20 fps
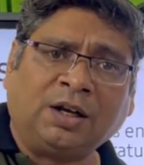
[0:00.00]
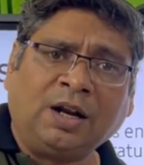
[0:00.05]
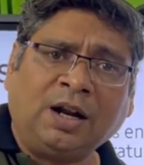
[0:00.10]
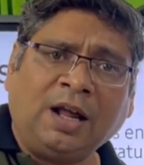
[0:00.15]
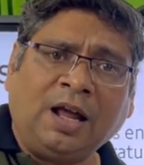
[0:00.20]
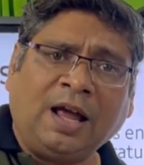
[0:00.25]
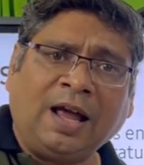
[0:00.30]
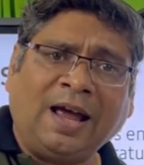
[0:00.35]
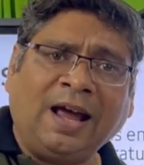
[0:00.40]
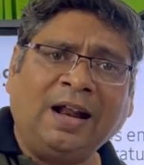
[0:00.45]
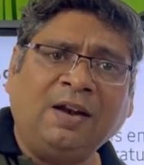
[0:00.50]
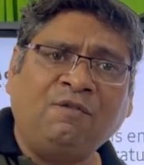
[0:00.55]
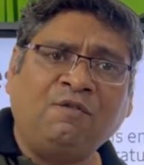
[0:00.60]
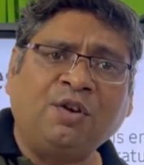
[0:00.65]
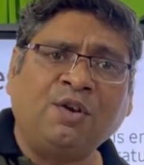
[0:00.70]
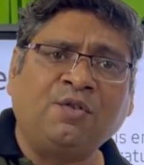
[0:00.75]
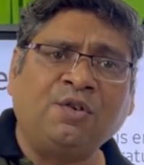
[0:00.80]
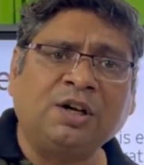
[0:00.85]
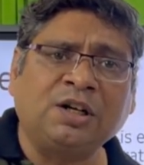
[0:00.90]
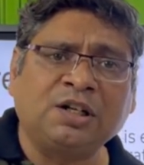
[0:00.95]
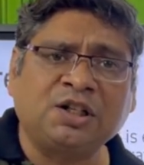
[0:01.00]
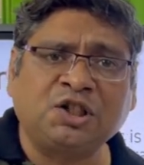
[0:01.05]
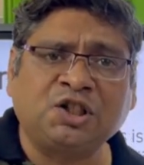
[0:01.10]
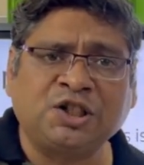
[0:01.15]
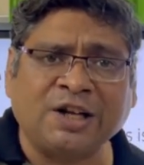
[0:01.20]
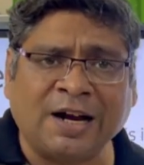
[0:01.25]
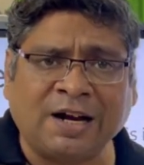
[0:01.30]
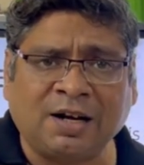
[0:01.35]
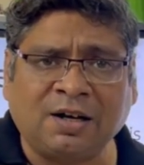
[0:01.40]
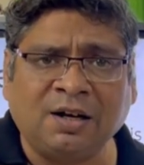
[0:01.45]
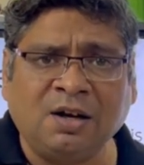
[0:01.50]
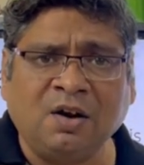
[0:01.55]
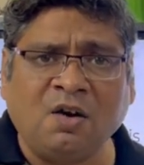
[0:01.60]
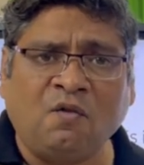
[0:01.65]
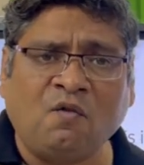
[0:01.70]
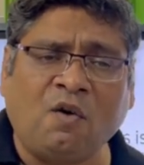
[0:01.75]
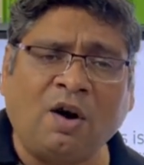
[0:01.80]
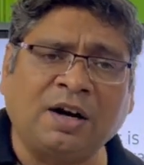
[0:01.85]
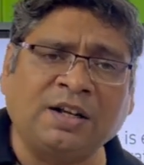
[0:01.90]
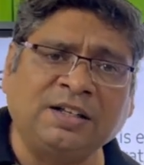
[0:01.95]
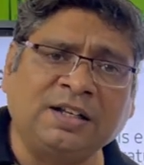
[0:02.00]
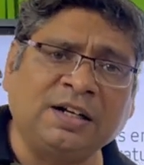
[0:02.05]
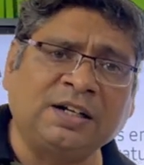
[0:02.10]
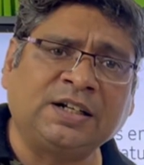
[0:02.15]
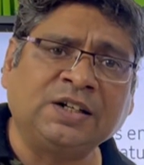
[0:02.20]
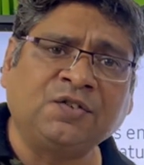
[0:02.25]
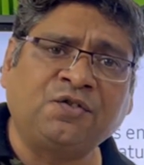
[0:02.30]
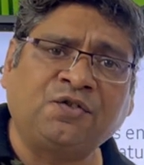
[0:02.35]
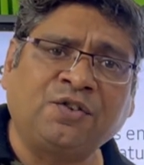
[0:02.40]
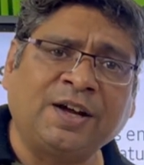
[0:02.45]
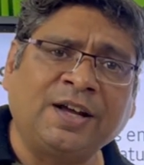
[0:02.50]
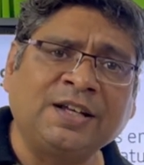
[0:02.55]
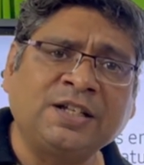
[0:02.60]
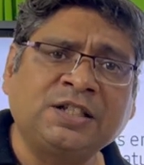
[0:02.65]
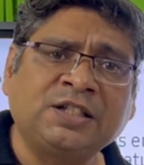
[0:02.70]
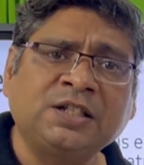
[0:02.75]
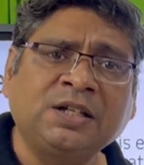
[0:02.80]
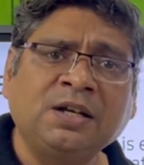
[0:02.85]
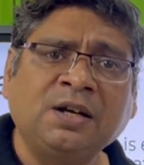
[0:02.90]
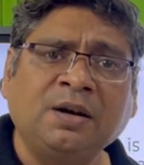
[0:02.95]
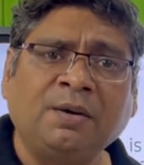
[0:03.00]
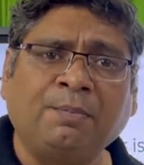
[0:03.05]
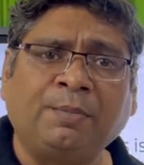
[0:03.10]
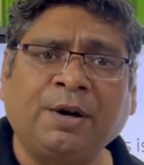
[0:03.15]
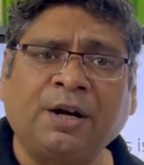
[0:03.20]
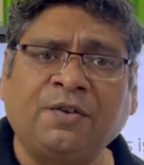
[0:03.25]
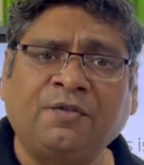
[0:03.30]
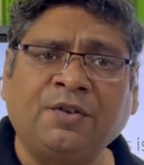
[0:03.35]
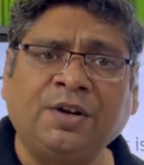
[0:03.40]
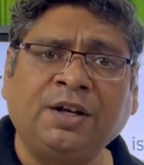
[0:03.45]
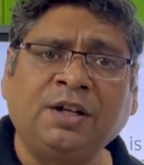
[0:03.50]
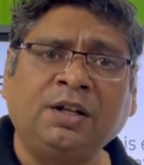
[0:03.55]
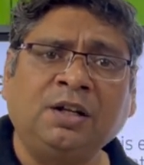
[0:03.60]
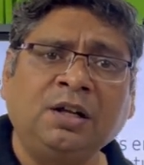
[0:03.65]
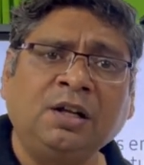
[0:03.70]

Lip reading: and we will check what is the difference between